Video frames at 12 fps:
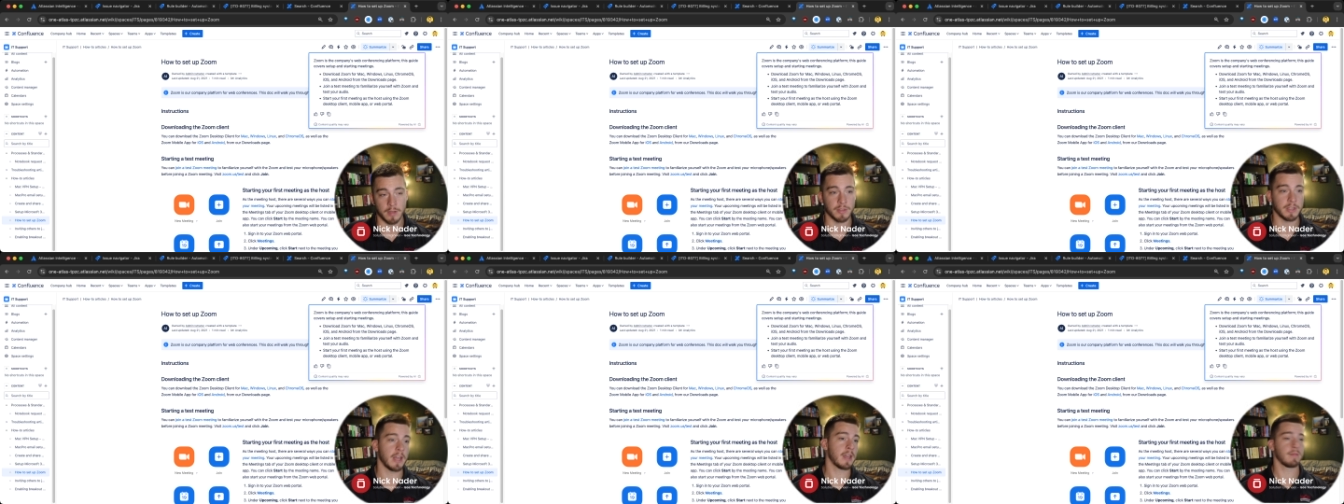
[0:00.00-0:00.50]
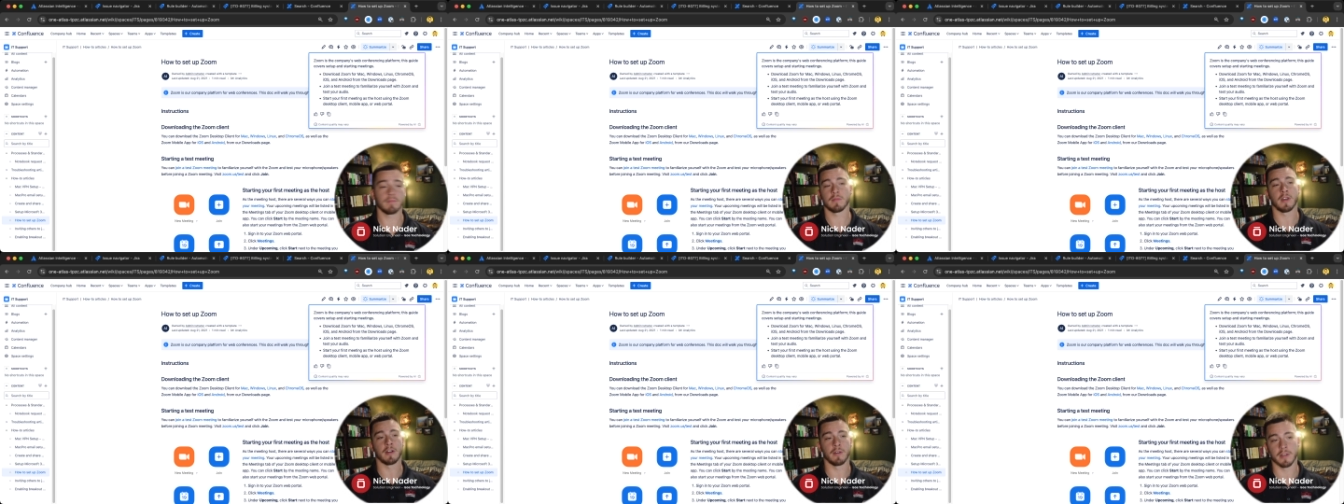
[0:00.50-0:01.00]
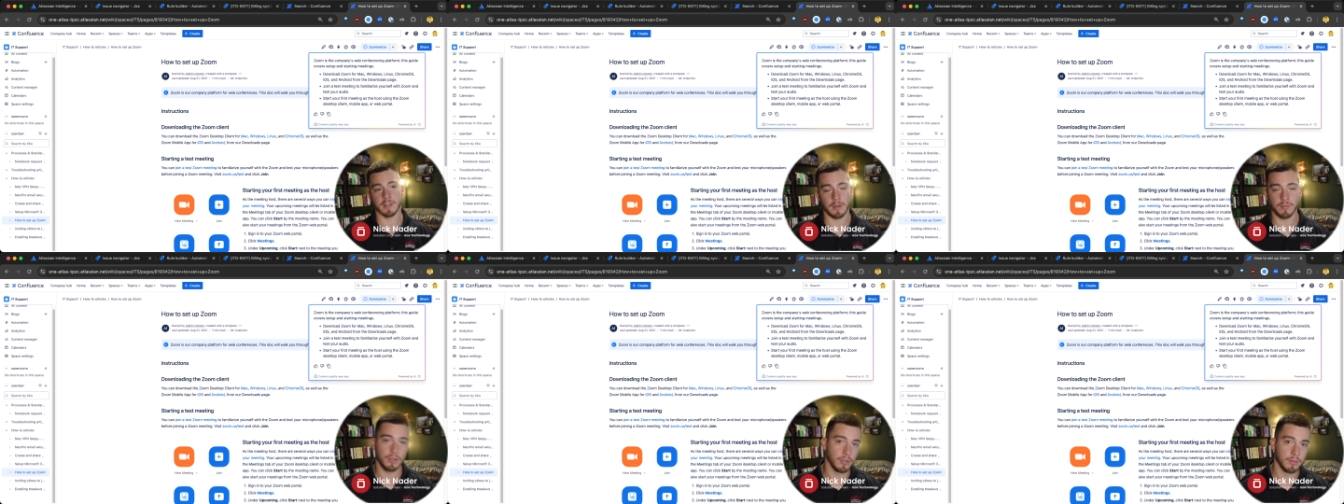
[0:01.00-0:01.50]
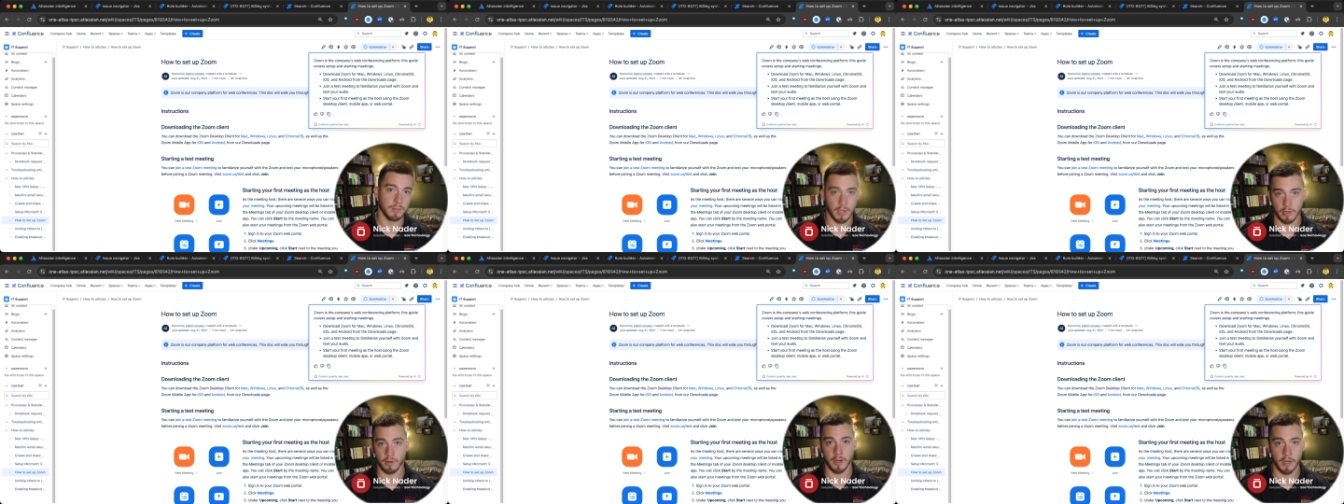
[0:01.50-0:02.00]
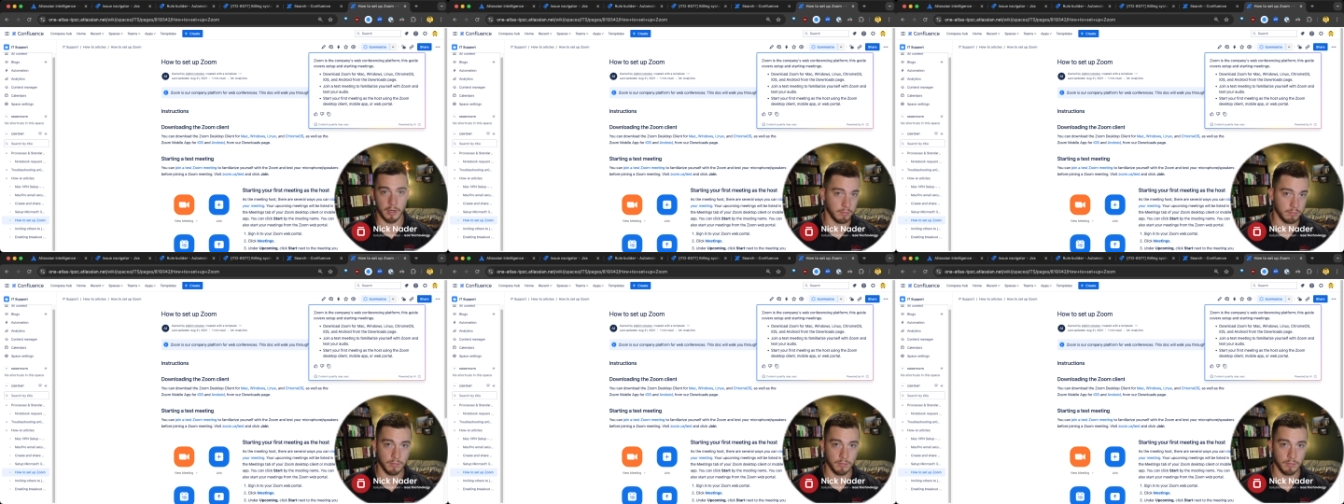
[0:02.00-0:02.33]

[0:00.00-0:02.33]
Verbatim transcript: day how do i set up zoom how do i